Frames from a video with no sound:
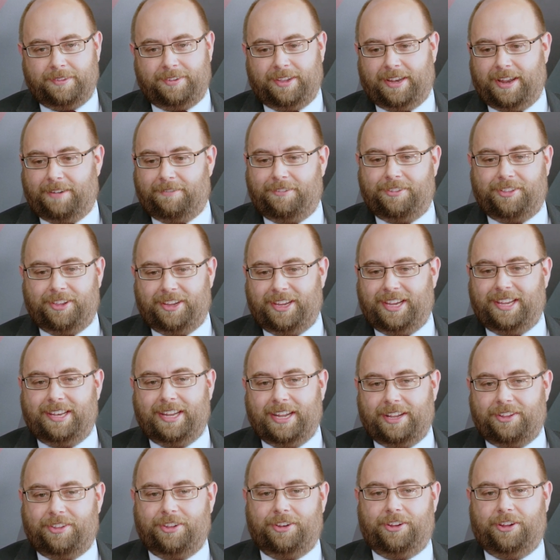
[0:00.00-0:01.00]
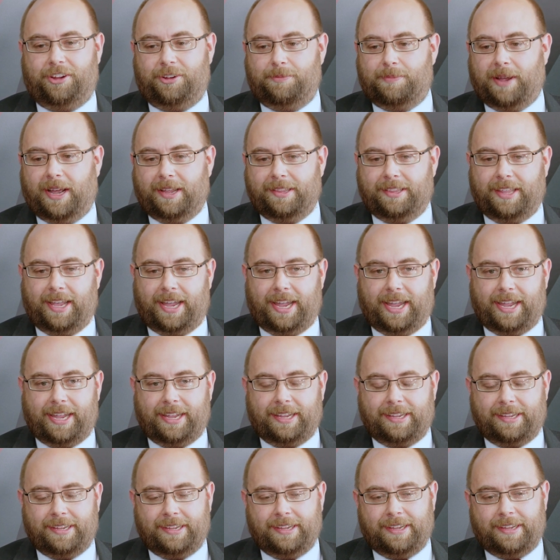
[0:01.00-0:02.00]
everything you need to do back
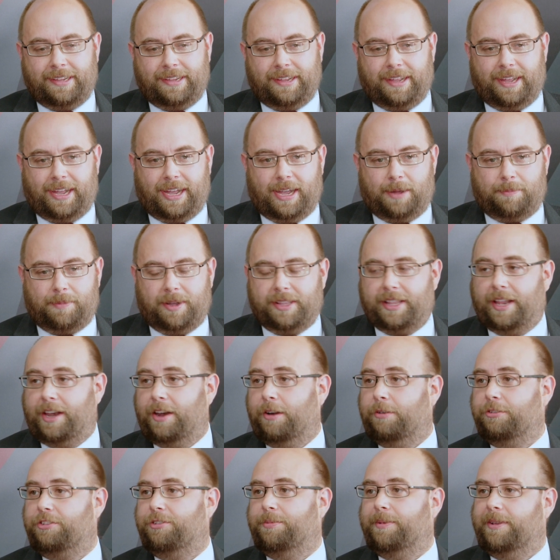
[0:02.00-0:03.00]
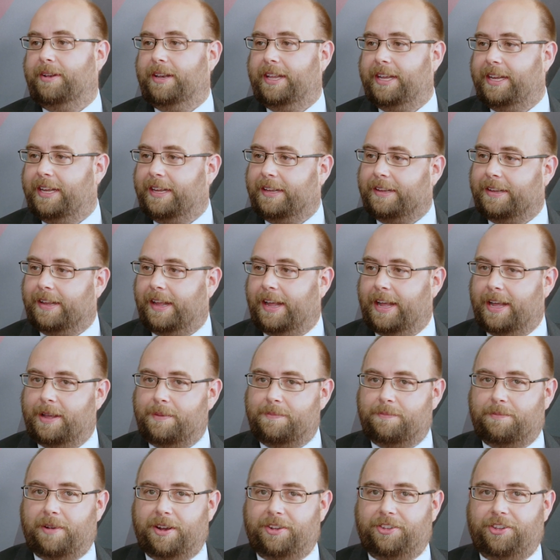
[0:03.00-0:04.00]
there. And then ultimately
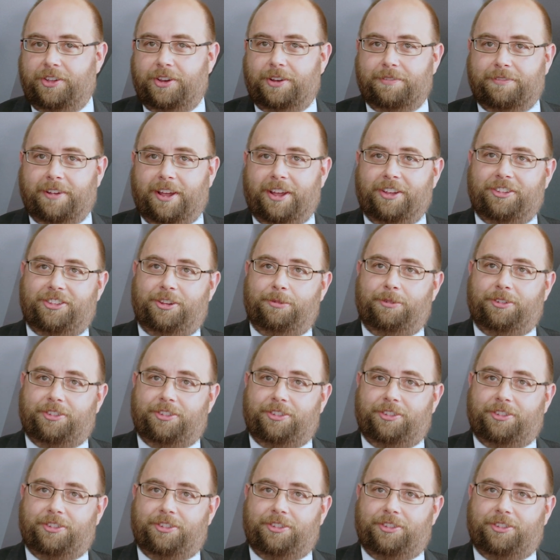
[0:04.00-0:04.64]
went to university,